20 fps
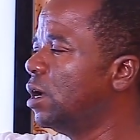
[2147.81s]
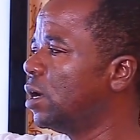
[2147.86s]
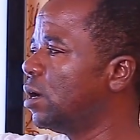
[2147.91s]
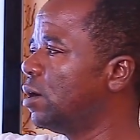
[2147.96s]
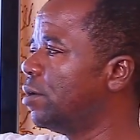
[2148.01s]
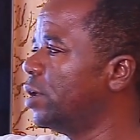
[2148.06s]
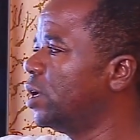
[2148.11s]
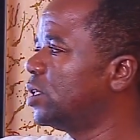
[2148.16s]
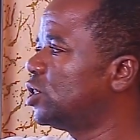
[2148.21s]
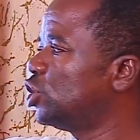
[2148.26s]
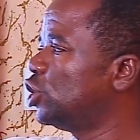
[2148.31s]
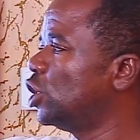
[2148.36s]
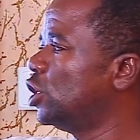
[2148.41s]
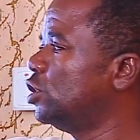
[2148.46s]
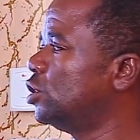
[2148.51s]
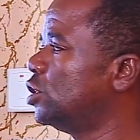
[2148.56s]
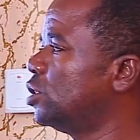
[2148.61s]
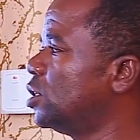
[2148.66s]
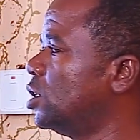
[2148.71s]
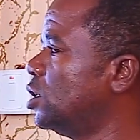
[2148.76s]
Great
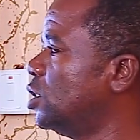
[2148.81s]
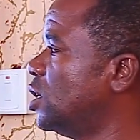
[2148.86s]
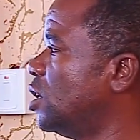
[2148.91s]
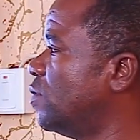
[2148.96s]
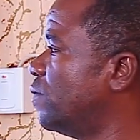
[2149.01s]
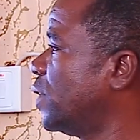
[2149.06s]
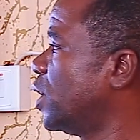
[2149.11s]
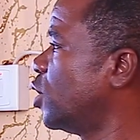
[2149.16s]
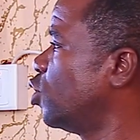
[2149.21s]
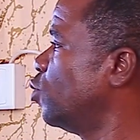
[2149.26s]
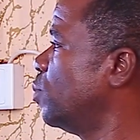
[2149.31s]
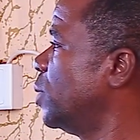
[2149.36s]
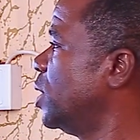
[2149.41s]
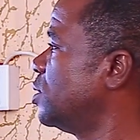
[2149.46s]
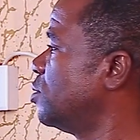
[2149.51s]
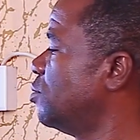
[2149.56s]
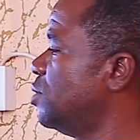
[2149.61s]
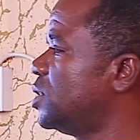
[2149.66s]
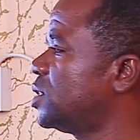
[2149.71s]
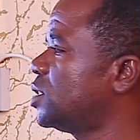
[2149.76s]
changes in the
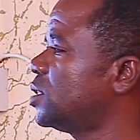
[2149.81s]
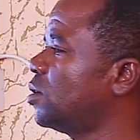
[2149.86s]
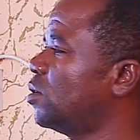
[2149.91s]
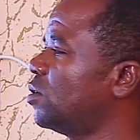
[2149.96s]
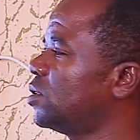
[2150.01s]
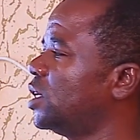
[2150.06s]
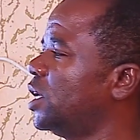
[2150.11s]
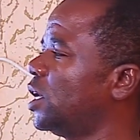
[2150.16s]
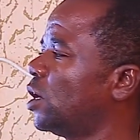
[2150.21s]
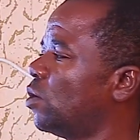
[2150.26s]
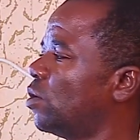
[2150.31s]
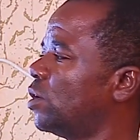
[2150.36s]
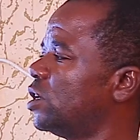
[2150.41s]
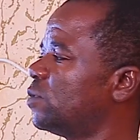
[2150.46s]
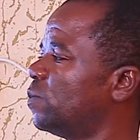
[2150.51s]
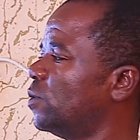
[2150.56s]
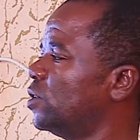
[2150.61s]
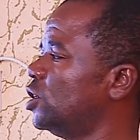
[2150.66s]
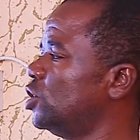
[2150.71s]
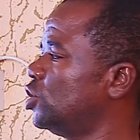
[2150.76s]
environment result in
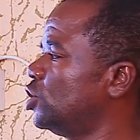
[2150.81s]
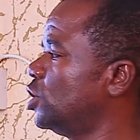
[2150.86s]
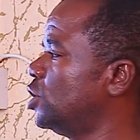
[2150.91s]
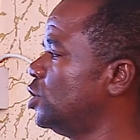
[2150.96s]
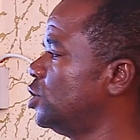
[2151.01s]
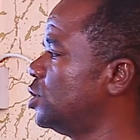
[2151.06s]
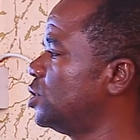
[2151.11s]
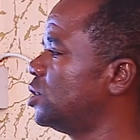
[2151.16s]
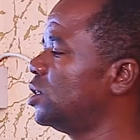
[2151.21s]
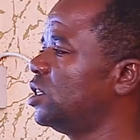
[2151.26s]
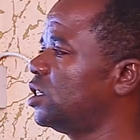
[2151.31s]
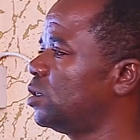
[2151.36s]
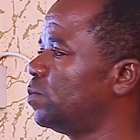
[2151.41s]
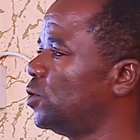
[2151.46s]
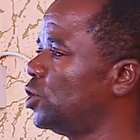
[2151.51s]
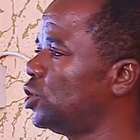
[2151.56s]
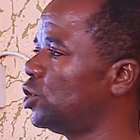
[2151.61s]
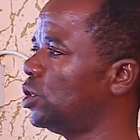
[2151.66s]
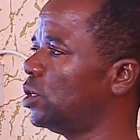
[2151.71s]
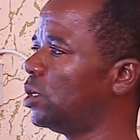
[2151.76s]
corresponding changes in
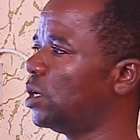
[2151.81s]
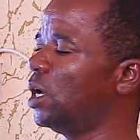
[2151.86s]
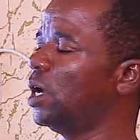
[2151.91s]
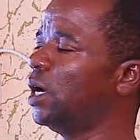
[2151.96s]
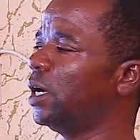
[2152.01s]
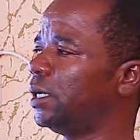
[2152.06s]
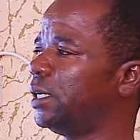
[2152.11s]
species.